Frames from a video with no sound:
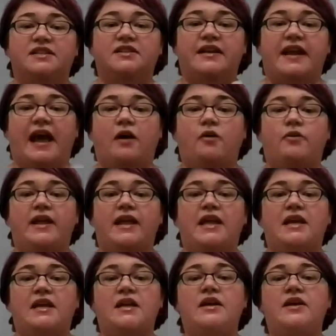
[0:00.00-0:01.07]
Now,
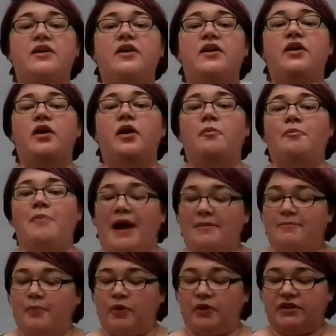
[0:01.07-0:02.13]
in my
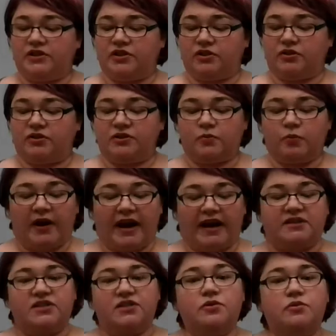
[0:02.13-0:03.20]
bullet journals, what I
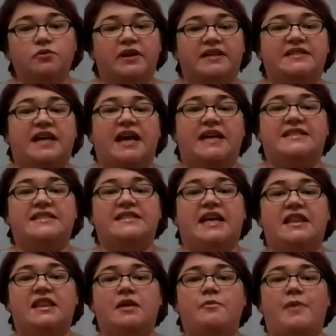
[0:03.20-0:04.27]
do is I
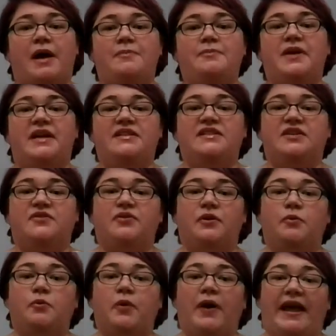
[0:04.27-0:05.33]
set them up in
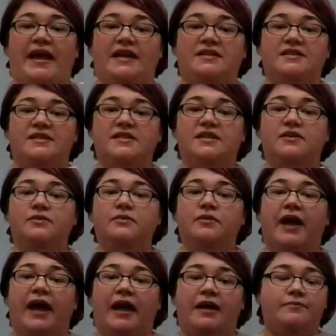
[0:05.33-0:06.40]
different ways,
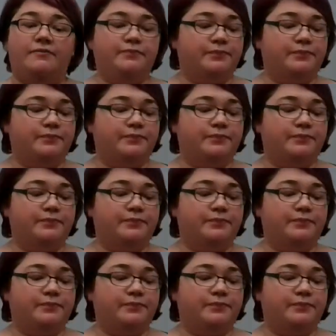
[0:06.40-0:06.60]
okay?